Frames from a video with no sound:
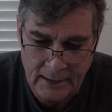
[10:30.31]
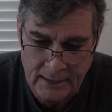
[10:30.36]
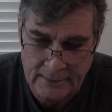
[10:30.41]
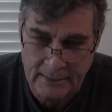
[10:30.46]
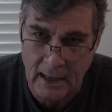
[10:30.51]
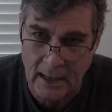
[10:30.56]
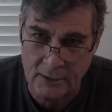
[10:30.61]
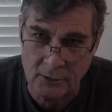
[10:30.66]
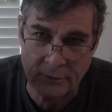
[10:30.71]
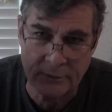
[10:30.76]

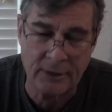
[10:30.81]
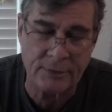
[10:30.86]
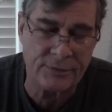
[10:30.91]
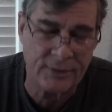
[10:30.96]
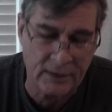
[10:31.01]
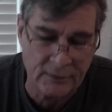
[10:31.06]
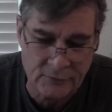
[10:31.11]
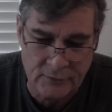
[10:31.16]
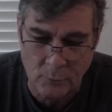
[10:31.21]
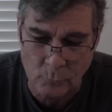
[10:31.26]
not on the
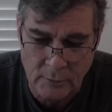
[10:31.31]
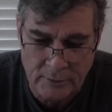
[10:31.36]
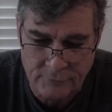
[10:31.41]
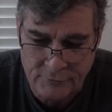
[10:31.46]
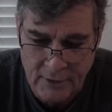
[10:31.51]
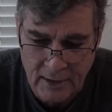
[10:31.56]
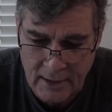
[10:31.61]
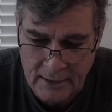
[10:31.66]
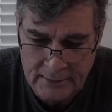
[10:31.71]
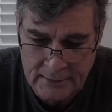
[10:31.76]
things that we've
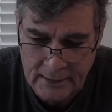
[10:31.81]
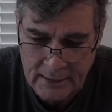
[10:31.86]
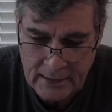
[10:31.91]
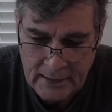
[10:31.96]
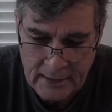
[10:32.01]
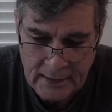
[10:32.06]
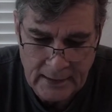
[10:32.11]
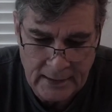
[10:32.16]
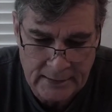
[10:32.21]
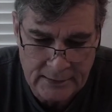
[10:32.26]
done
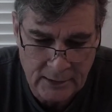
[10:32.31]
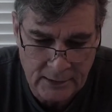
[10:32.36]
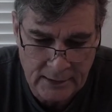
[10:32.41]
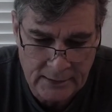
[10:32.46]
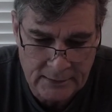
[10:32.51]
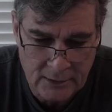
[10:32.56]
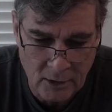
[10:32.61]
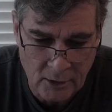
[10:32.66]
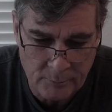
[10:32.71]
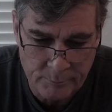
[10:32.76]

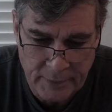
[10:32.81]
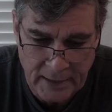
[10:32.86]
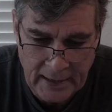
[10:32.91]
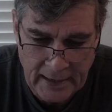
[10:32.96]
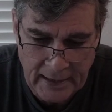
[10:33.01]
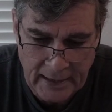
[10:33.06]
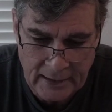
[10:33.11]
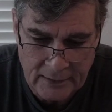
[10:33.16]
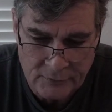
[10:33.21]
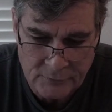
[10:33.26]
in our
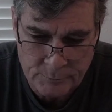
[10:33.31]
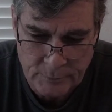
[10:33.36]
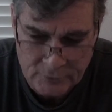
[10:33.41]
past,